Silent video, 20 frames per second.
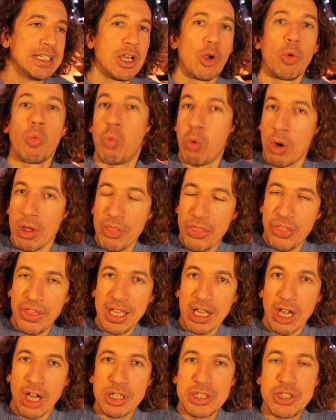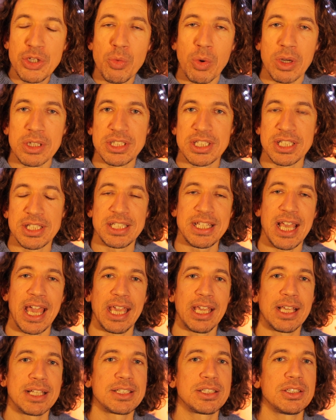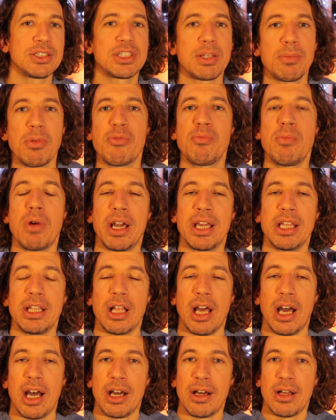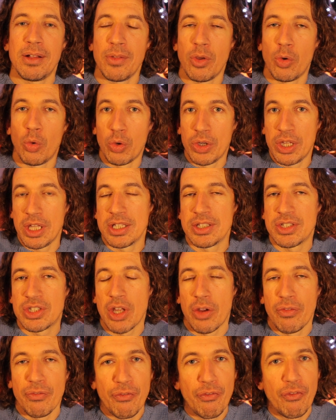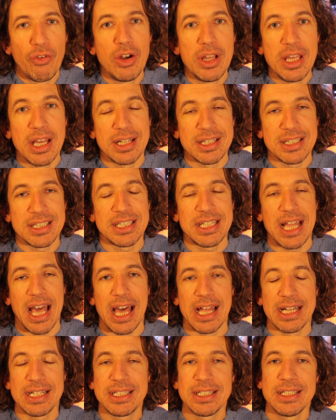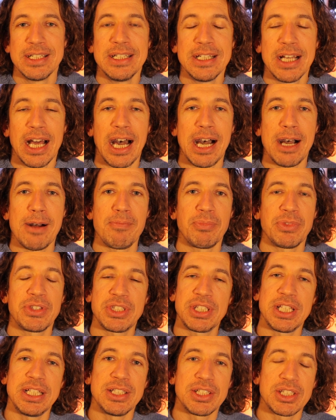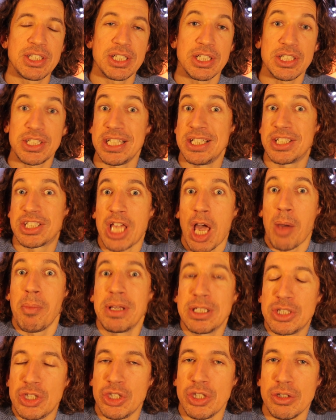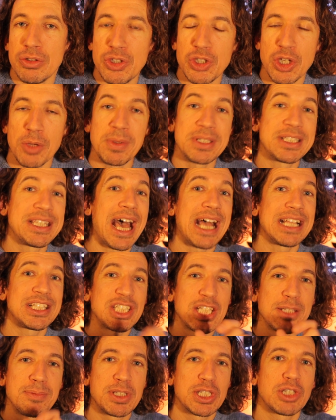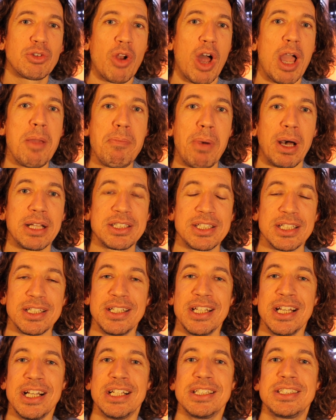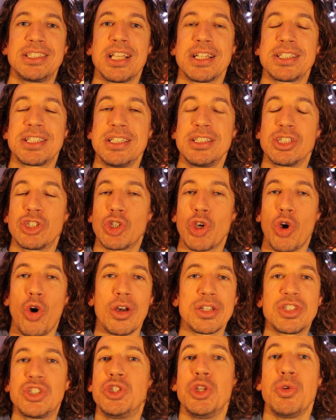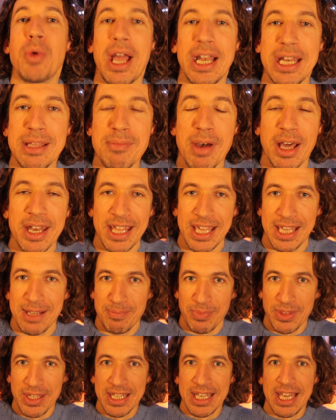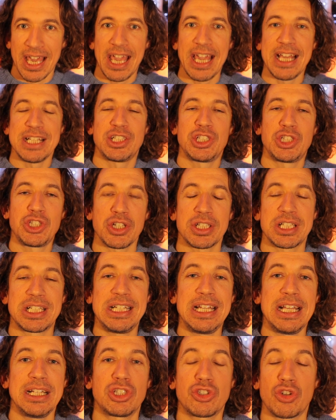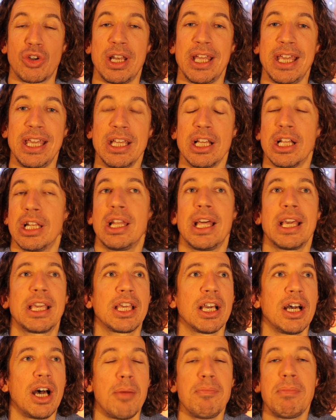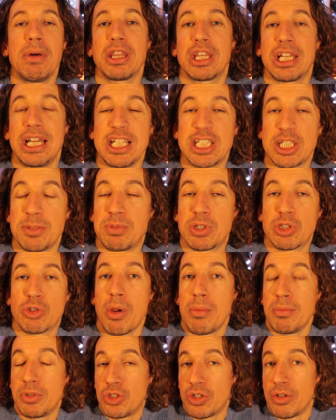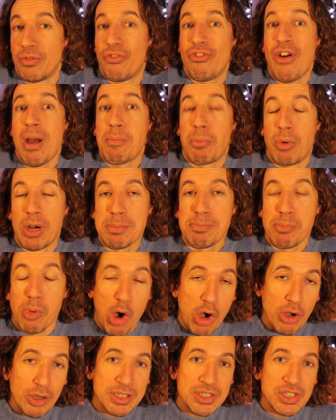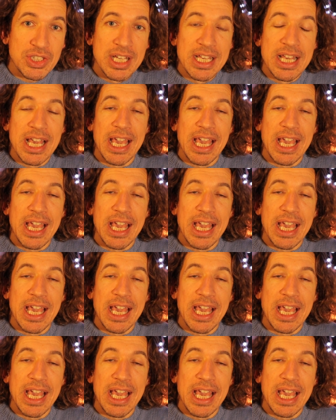One thing I do want to say, because some of my audience don't fully understand since coming to YouTube, is that subscribe button doesn't cost you any money. It's just literally like a monthly subscription fabric box.